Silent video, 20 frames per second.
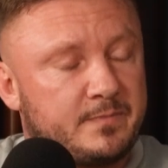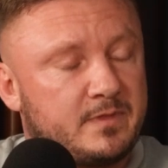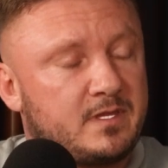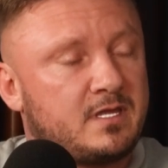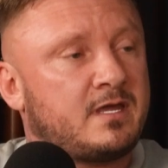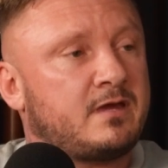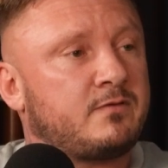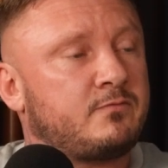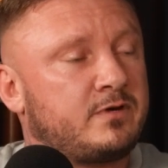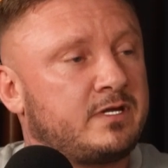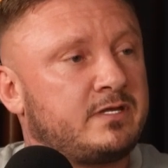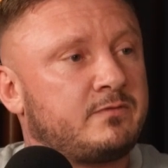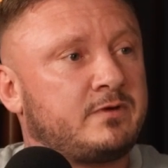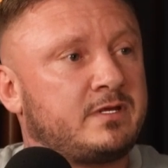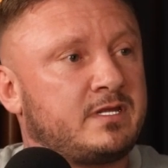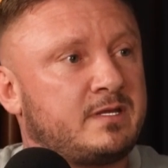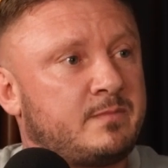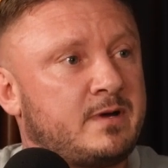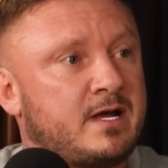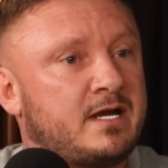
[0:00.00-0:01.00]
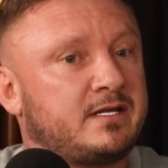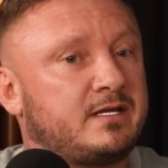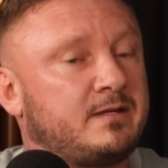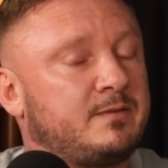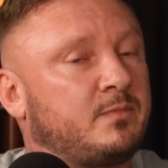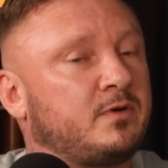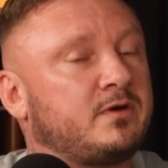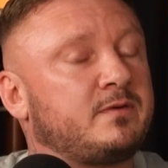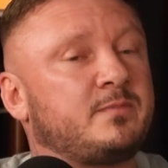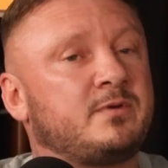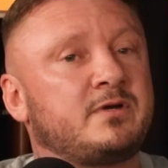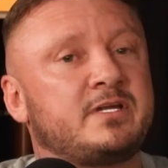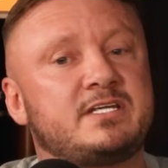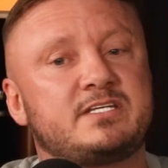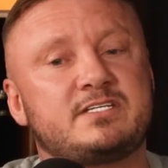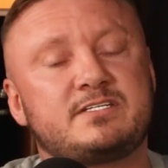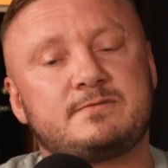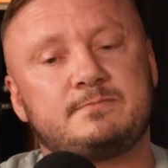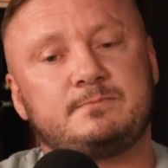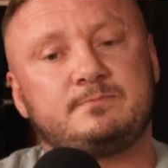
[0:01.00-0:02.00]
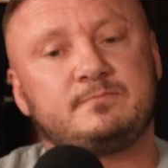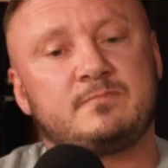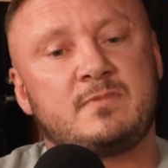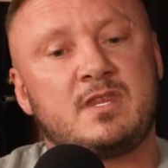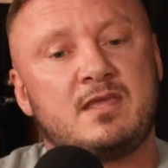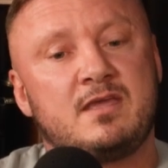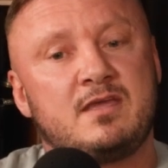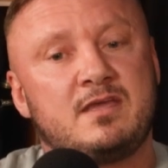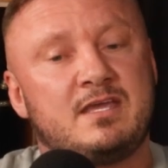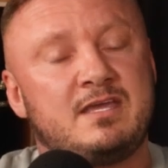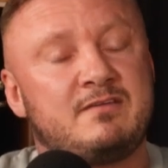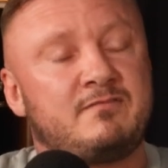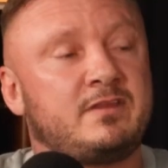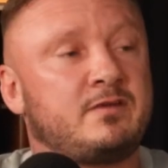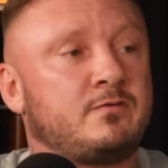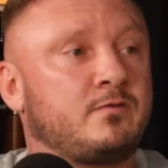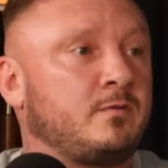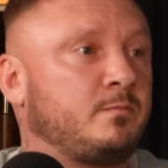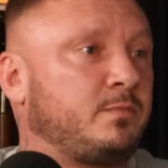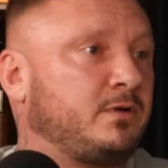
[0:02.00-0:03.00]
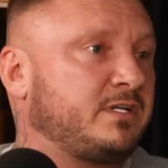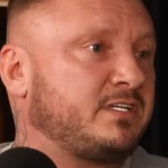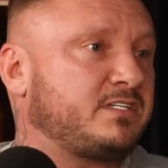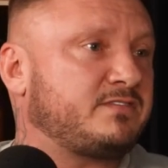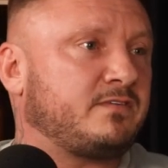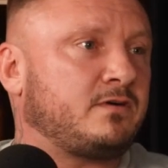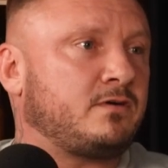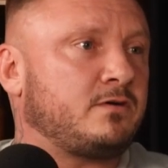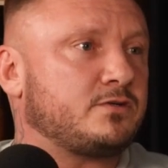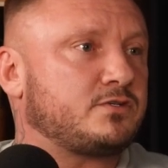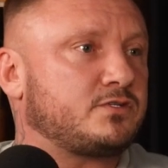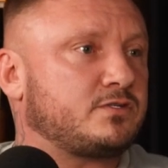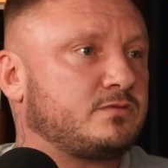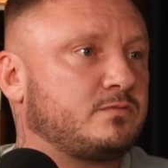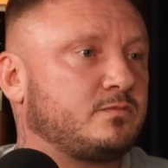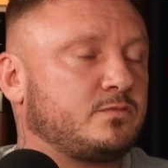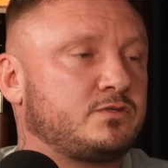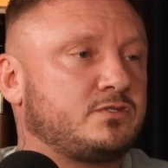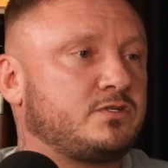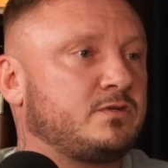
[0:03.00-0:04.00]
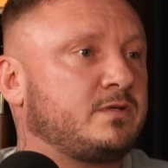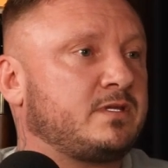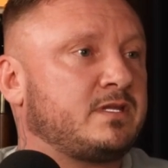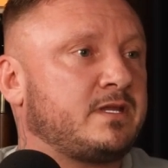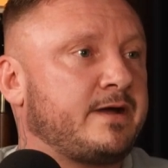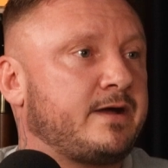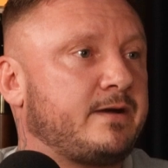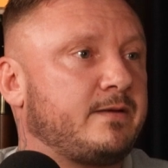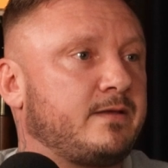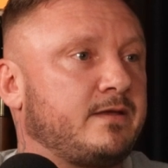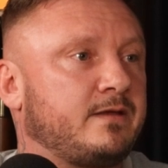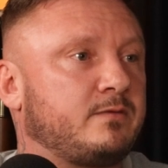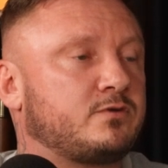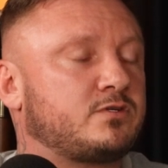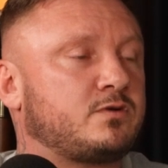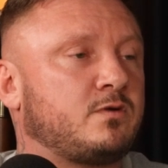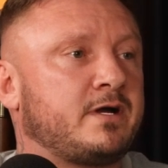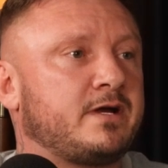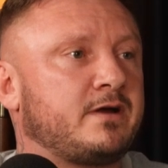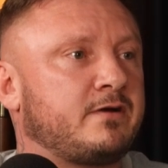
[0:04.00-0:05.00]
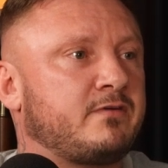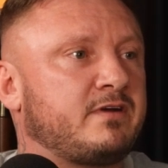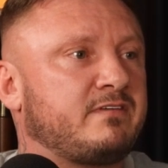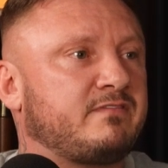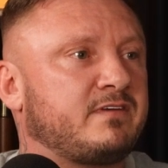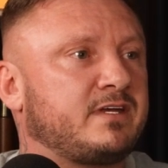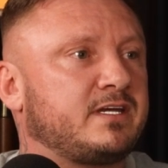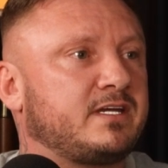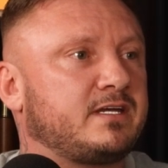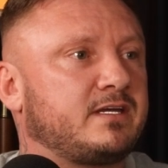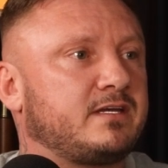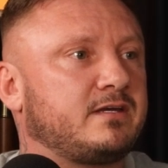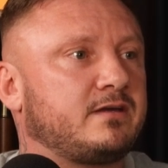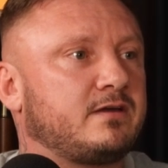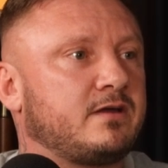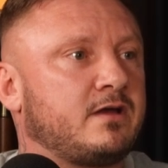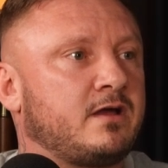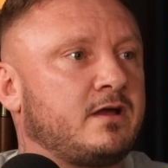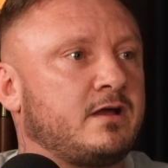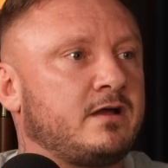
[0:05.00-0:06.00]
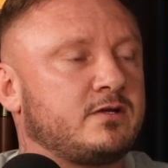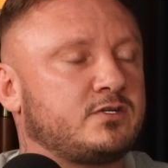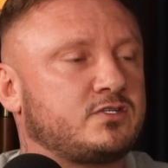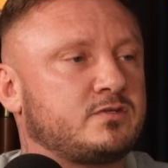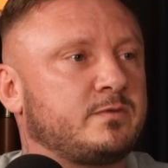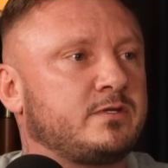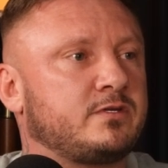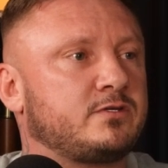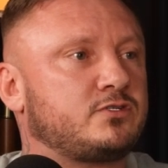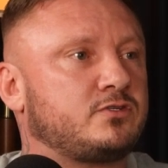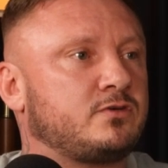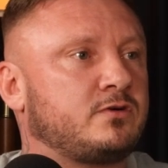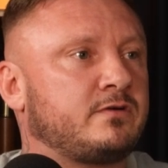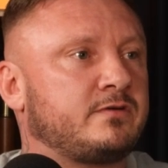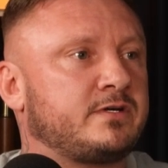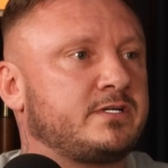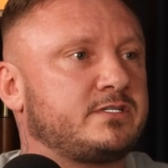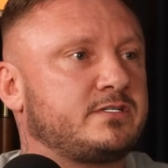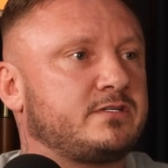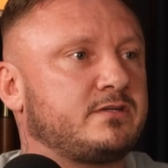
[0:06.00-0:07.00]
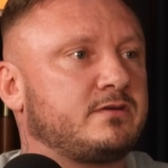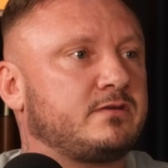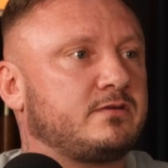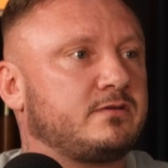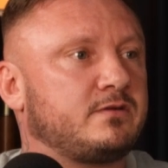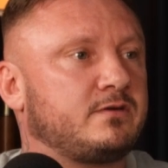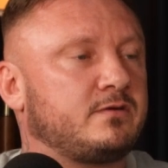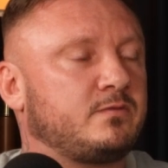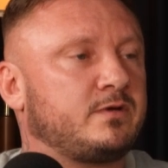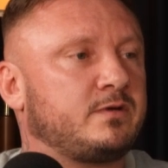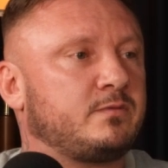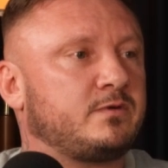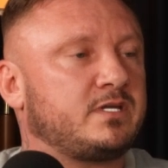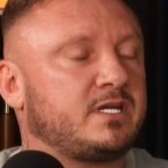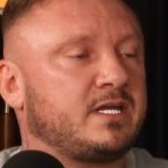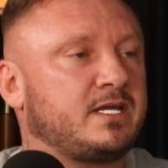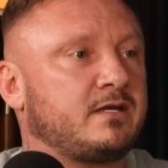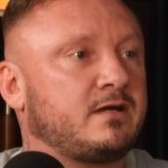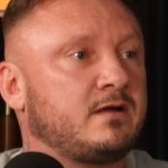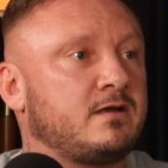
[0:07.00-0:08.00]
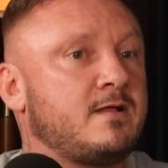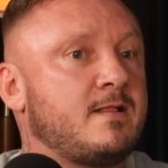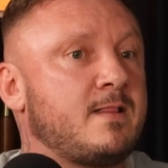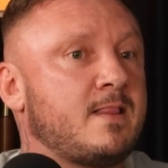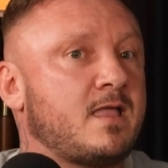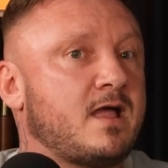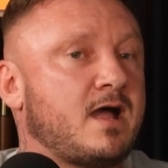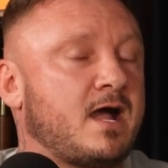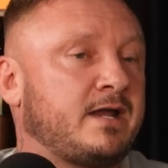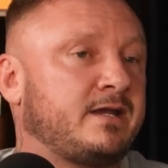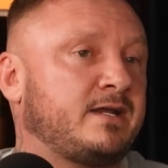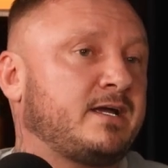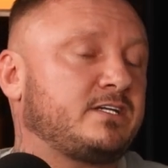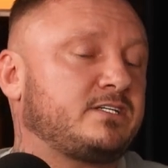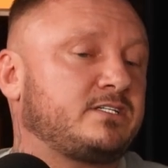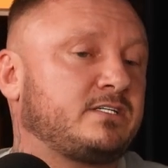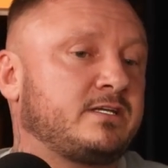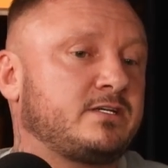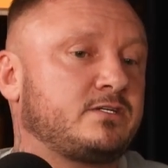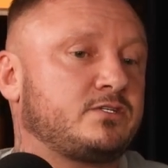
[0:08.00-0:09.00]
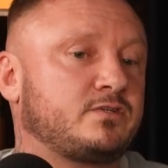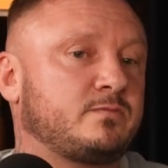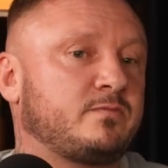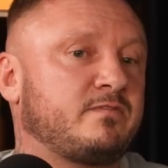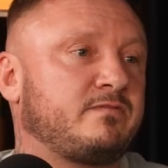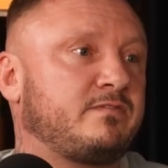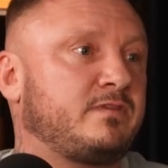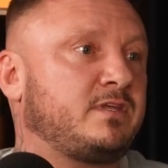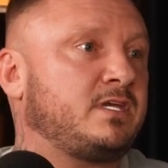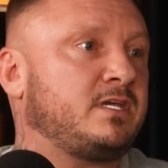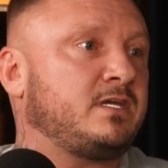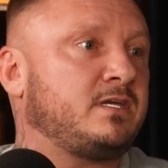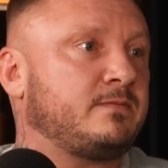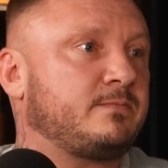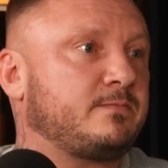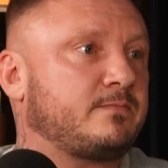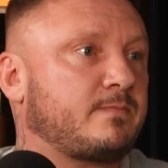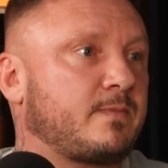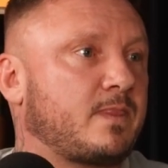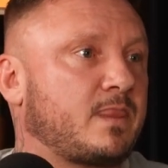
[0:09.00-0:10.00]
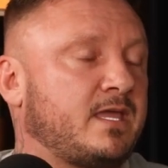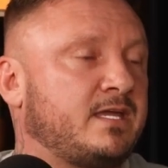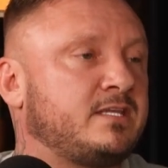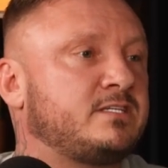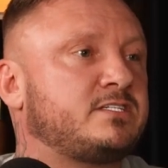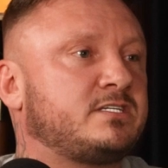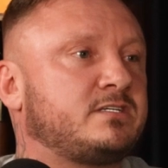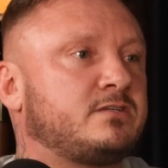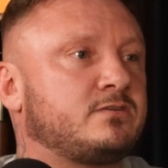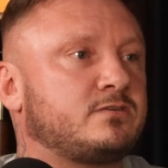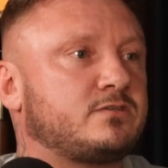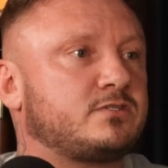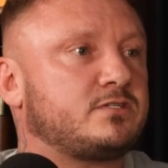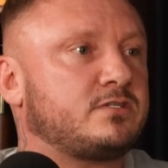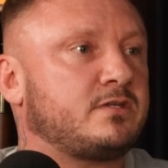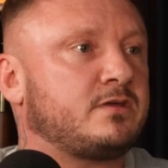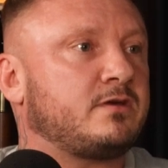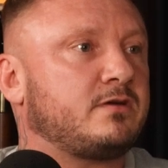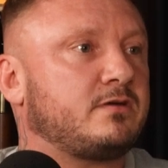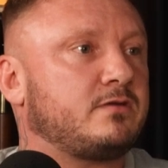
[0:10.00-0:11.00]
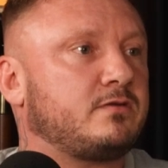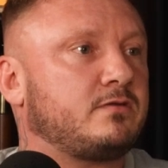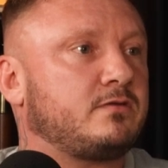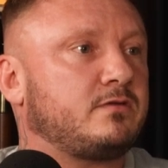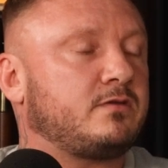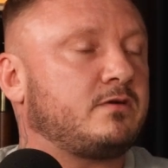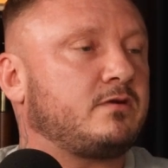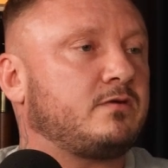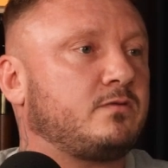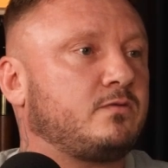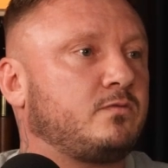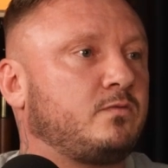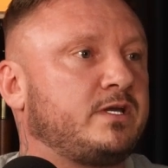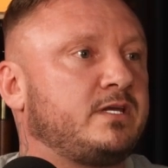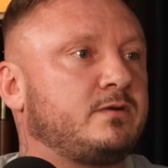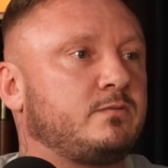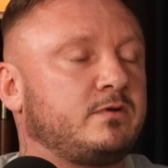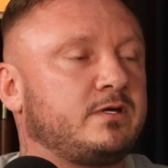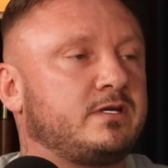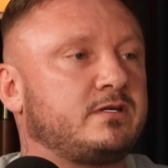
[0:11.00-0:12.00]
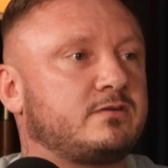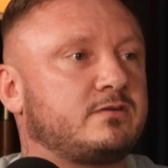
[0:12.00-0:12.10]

Yeah, really, really bad. But it's, even their own police force was doing that. It was quite horrific, some of the stories that we would hear, and actually some of the incidents that we